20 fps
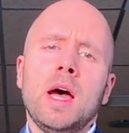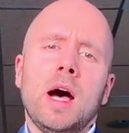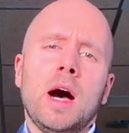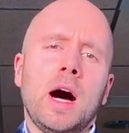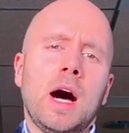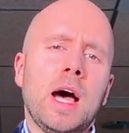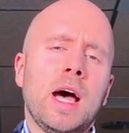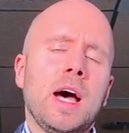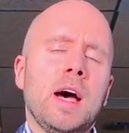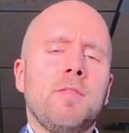
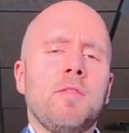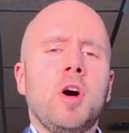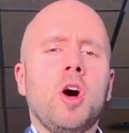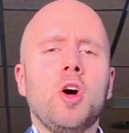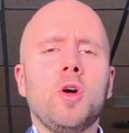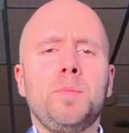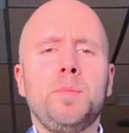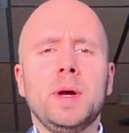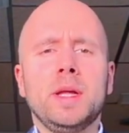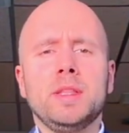I have
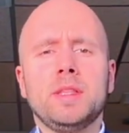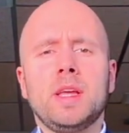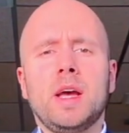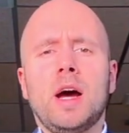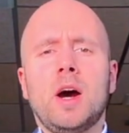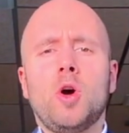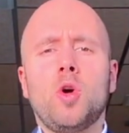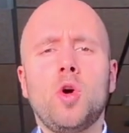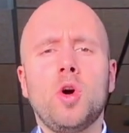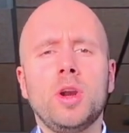opened an
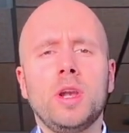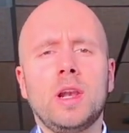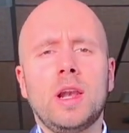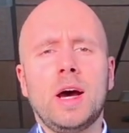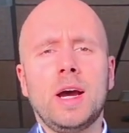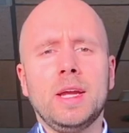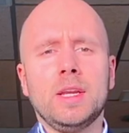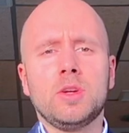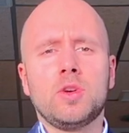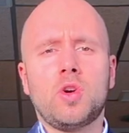
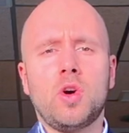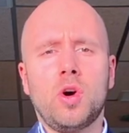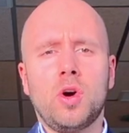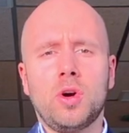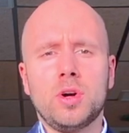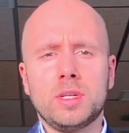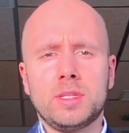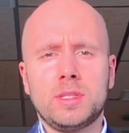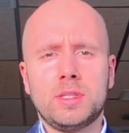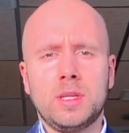online
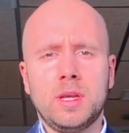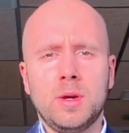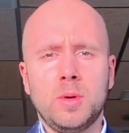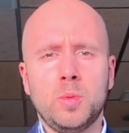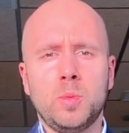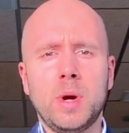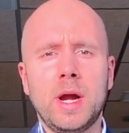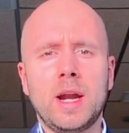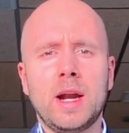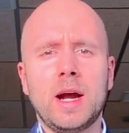course
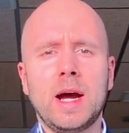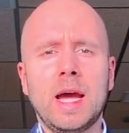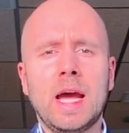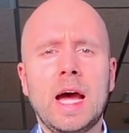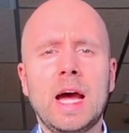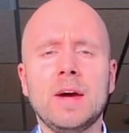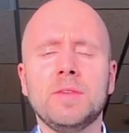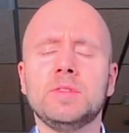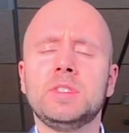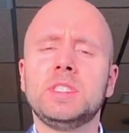where I
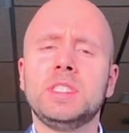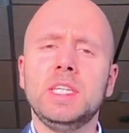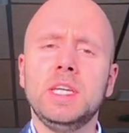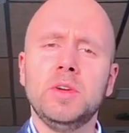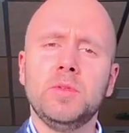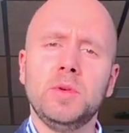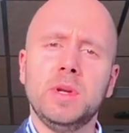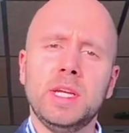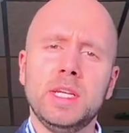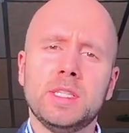have
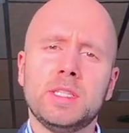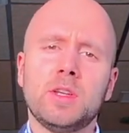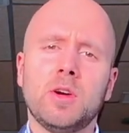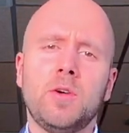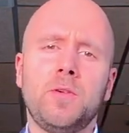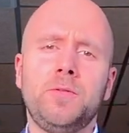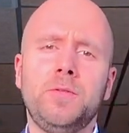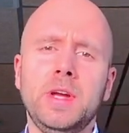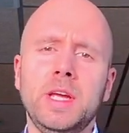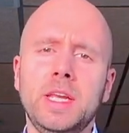series
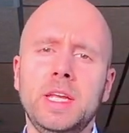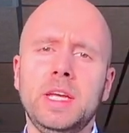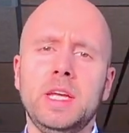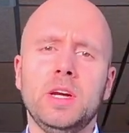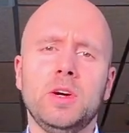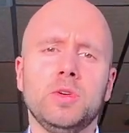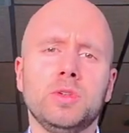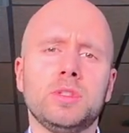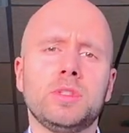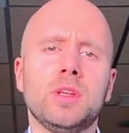of
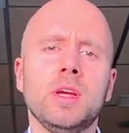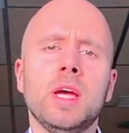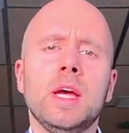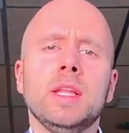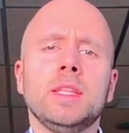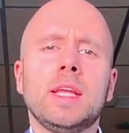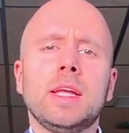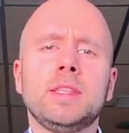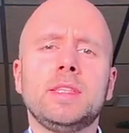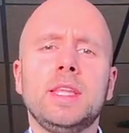videos
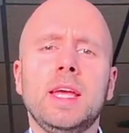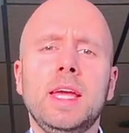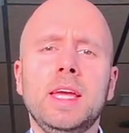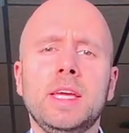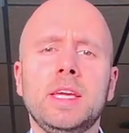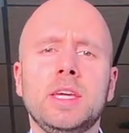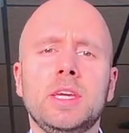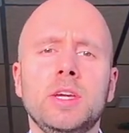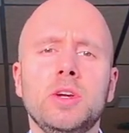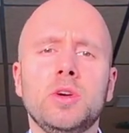that
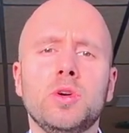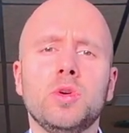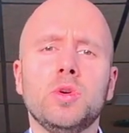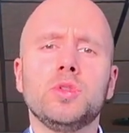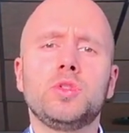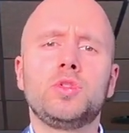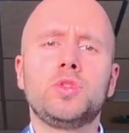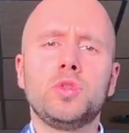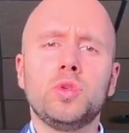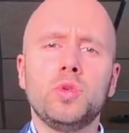take
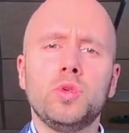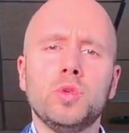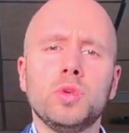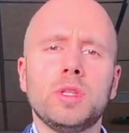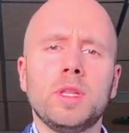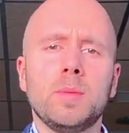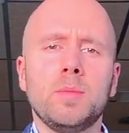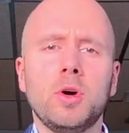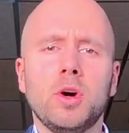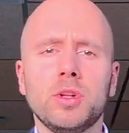you through
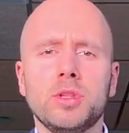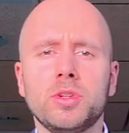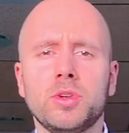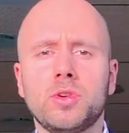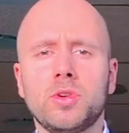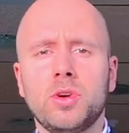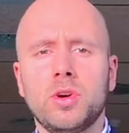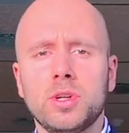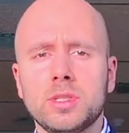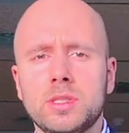the
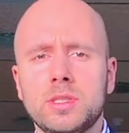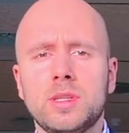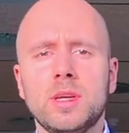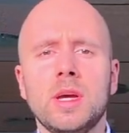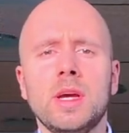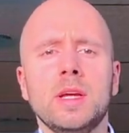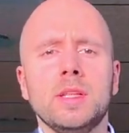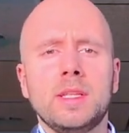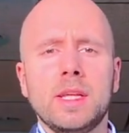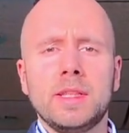motocross,
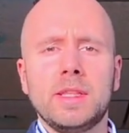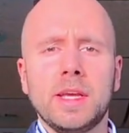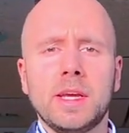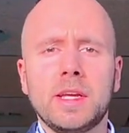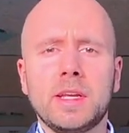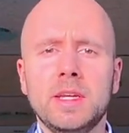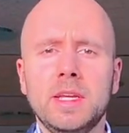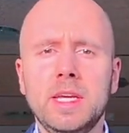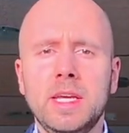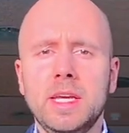the
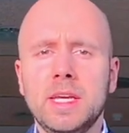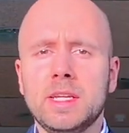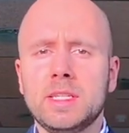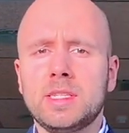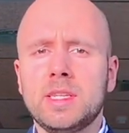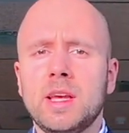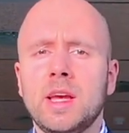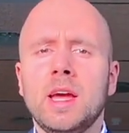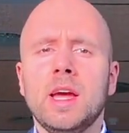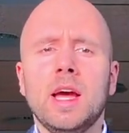
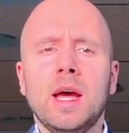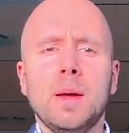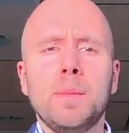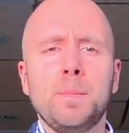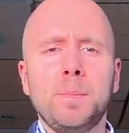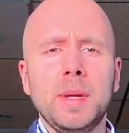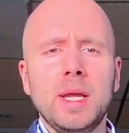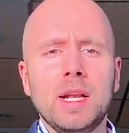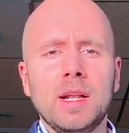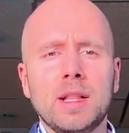techniques, and
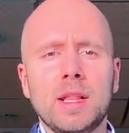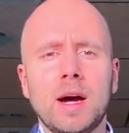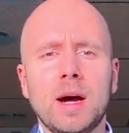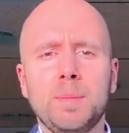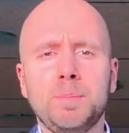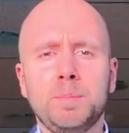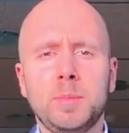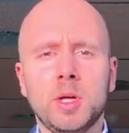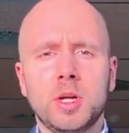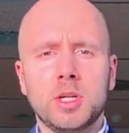build
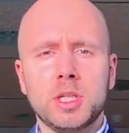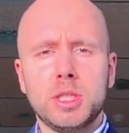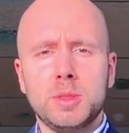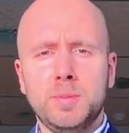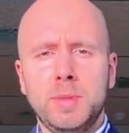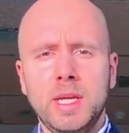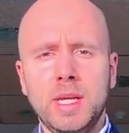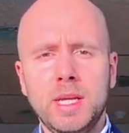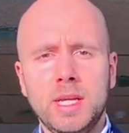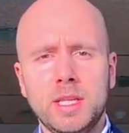up your
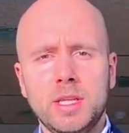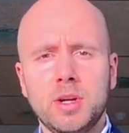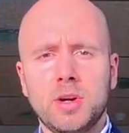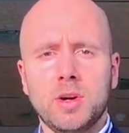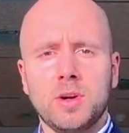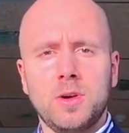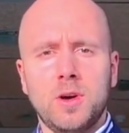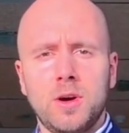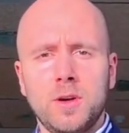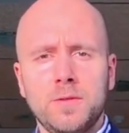speed, your
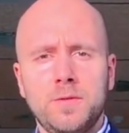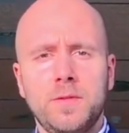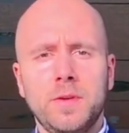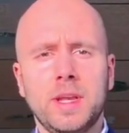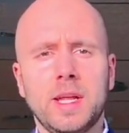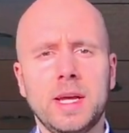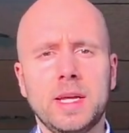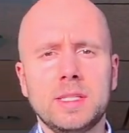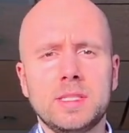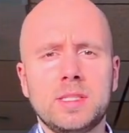
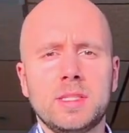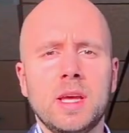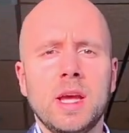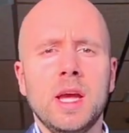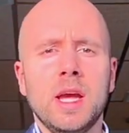confidence